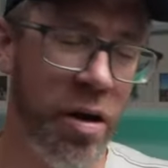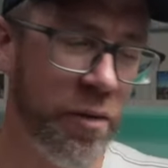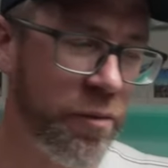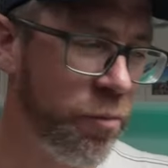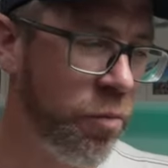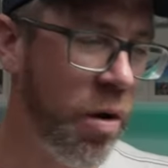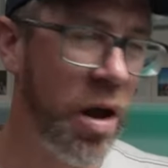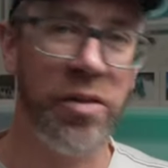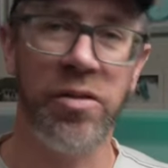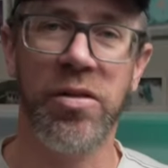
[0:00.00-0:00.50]
I've
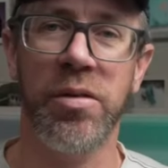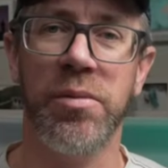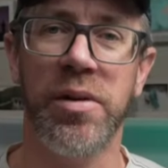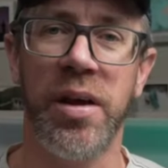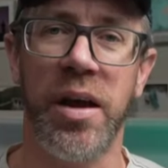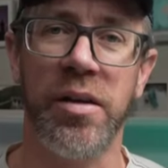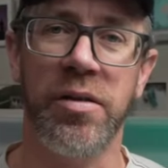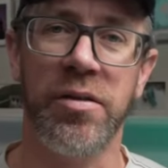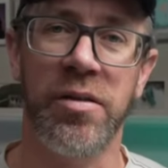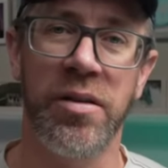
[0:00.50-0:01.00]
run some
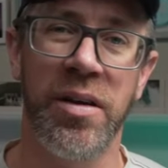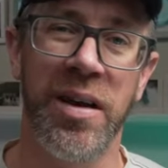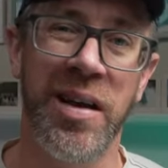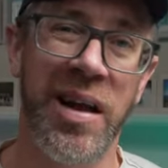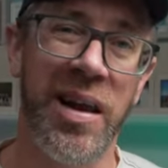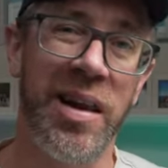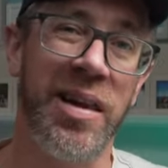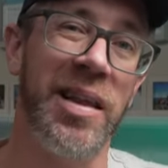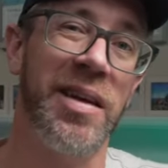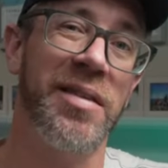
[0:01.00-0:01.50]
tests.
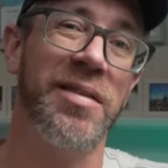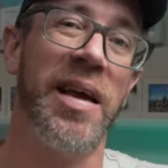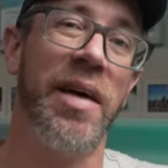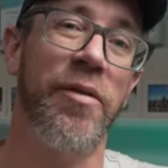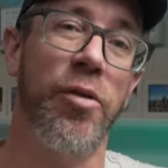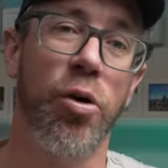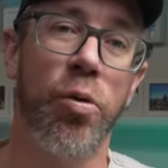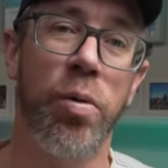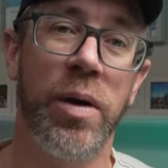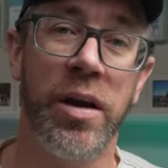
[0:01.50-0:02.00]
Let's have
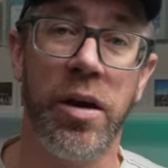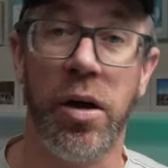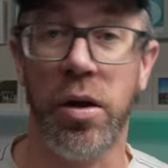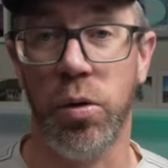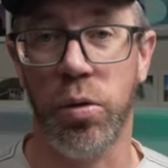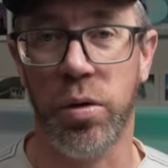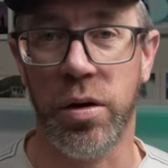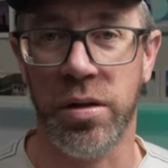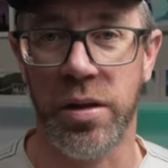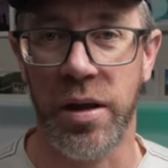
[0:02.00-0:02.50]
a quick
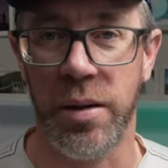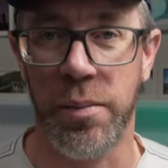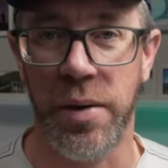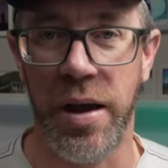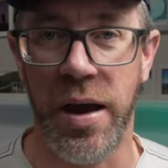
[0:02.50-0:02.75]
look at them